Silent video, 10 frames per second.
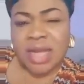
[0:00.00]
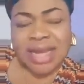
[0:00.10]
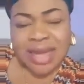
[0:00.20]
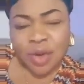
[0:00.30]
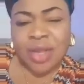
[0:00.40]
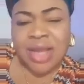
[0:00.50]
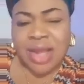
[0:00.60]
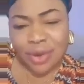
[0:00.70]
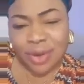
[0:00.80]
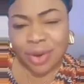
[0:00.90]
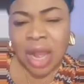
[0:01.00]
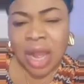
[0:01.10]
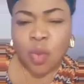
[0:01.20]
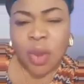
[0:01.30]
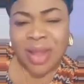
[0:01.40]
Again, no Iyore or
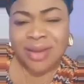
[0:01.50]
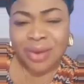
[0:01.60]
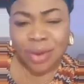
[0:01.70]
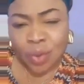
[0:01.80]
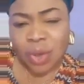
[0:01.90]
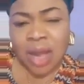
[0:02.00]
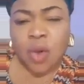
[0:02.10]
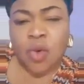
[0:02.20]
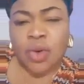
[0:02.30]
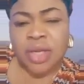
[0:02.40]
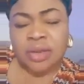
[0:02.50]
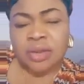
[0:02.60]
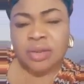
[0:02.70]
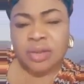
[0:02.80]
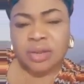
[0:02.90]
Yahweh, do lakoni.
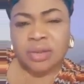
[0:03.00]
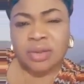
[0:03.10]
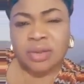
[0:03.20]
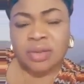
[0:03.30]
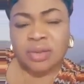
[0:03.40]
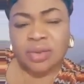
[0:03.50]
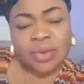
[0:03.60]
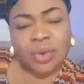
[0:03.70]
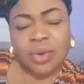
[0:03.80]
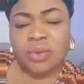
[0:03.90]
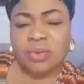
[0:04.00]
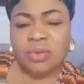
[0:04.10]
You know?